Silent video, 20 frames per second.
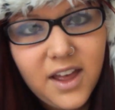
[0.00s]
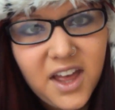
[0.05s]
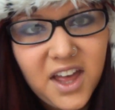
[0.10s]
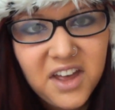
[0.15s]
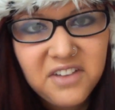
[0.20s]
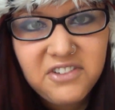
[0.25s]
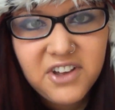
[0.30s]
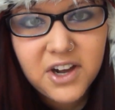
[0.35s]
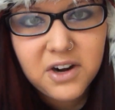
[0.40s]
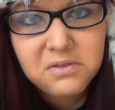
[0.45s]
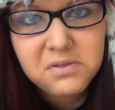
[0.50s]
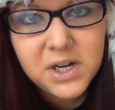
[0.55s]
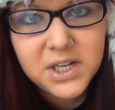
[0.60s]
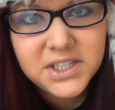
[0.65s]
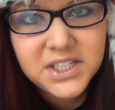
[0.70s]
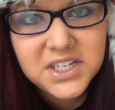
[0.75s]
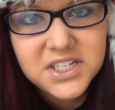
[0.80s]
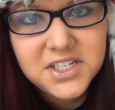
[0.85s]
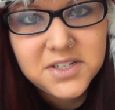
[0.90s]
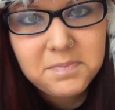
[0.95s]
Ever
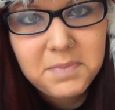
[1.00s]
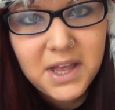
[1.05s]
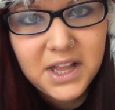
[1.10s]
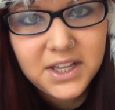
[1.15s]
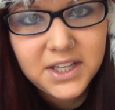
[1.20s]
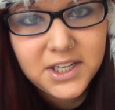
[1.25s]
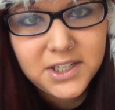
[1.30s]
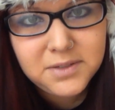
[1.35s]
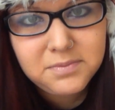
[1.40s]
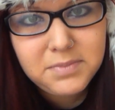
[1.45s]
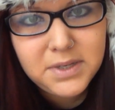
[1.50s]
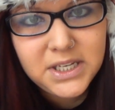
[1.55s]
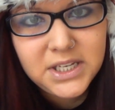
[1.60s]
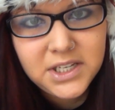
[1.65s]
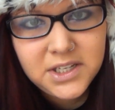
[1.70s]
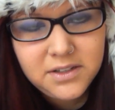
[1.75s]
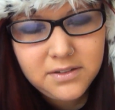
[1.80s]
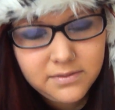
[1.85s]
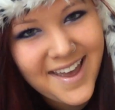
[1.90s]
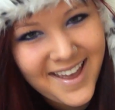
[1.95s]
won a spelling
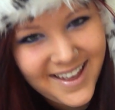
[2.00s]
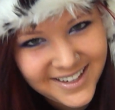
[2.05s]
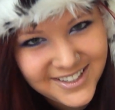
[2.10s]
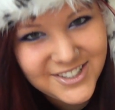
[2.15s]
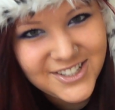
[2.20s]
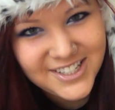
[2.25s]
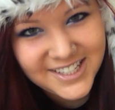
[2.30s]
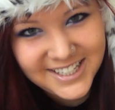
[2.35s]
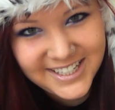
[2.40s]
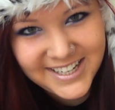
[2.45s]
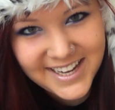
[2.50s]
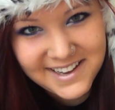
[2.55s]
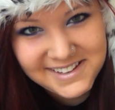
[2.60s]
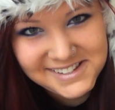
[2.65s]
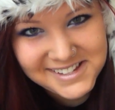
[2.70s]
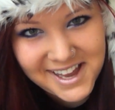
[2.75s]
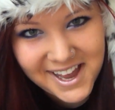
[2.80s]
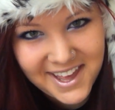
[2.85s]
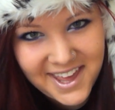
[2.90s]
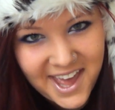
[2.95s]
bee? Actually,
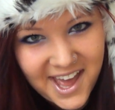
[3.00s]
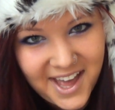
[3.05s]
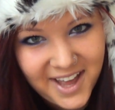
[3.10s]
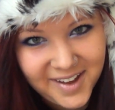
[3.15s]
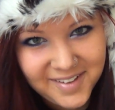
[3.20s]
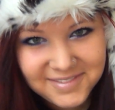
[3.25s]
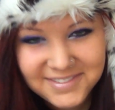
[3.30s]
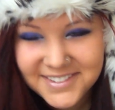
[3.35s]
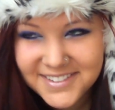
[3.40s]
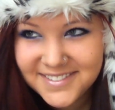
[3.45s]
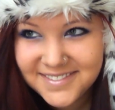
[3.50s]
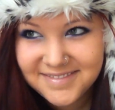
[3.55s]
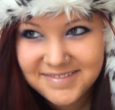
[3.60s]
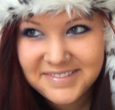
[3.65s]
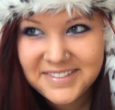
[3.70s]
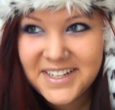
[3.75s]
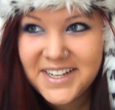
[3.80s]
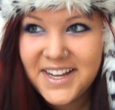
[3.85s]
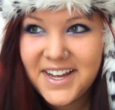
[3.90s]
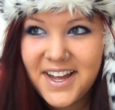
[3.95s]
yes, I have.
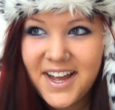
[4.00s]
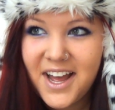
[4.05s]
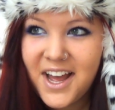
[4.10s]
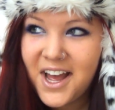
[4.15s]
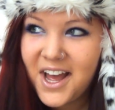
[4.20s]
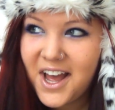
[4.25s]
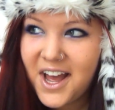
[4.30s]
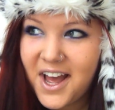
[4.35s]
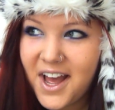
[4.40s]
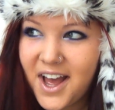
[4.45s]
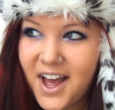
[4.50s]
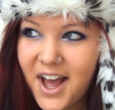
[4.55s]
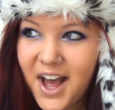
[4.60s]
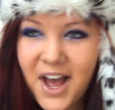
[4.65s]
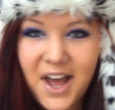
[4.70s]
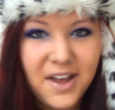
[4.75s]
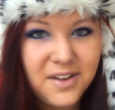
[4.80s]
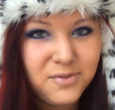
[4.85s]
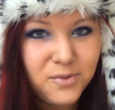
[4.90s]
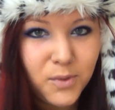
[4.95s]

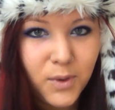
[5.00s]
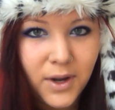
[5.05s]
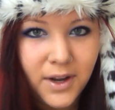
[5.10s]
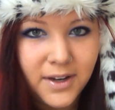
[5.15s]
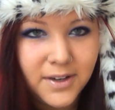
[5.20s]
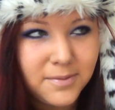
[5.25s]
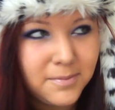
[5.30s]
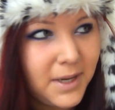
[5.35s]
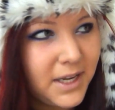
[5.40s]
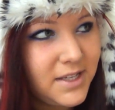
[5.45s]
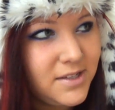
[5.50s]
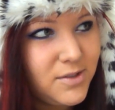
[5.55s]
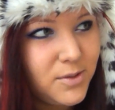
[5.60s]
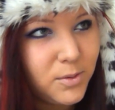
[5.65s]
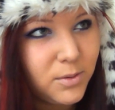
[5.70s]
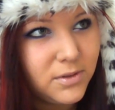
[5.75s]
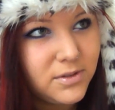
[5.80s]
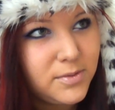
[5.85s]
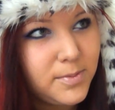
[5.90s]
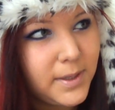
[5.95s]
I've won my
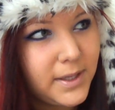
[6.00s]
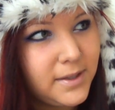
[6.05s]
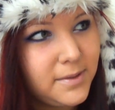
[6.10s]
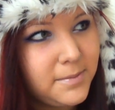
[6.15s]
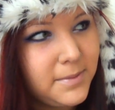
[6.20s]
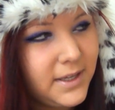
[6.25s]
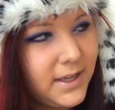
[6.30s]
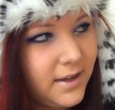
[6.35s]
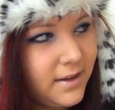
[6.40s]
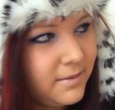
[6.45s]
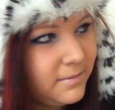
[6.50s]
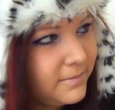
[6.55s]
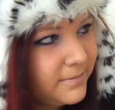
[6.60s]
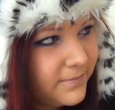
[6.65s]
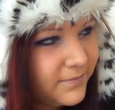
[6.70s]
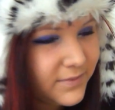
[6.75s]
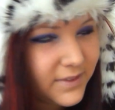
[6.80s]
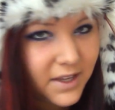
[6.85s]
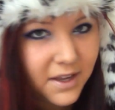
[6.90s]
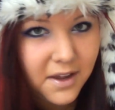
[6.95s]
school spelling bee.
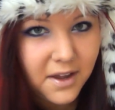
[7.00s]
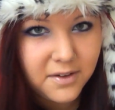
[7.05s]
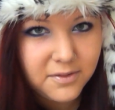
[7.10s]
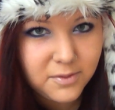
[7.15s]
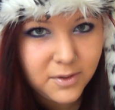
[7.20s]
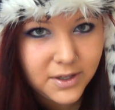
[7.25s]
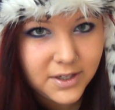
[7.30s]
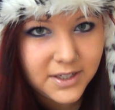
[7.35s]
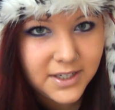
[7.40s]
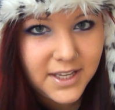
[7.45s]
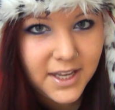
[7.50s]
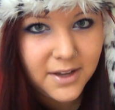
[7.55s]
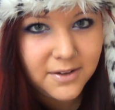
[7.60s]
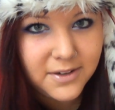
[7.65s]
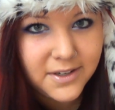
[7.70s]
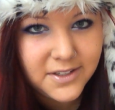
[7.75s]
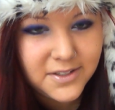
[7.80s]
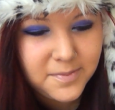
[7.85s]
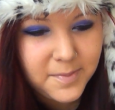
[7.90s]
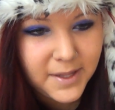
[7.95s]
I've won a
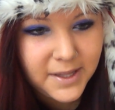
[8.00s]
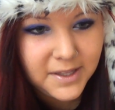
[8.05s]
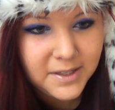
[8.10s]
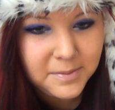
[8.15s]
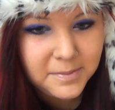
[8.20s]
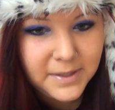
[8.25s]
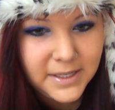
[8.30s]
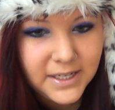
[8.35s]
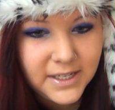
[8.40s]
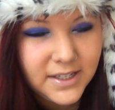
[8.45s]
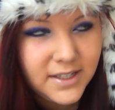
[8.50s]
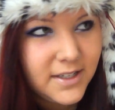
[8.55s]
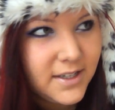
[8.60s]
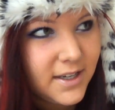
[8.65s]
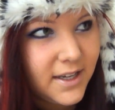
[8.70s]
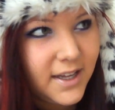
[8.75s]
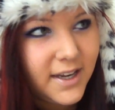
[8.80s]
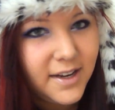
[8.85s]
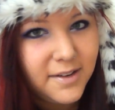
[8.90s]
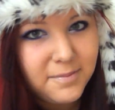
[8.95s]
county spelling bee,
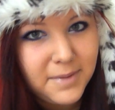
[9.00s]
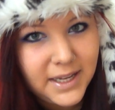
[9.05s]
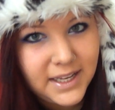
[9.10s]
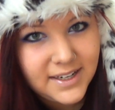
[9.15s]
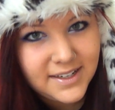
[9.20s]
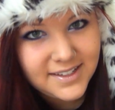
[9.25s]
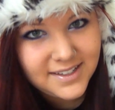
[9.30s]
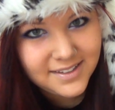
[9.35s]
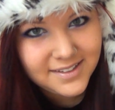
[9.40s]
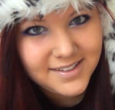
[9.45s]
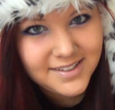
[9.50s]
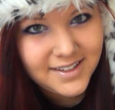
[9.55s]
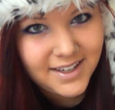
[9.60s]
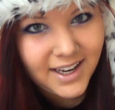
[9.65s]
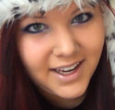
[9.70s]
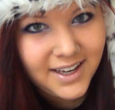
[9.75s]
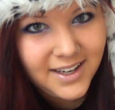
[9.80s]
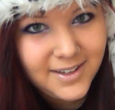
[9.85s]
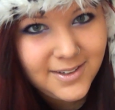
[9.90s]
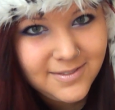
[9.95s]
and I made it to
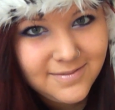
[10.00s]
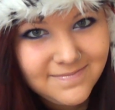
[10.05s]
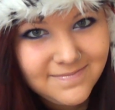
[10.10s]
state.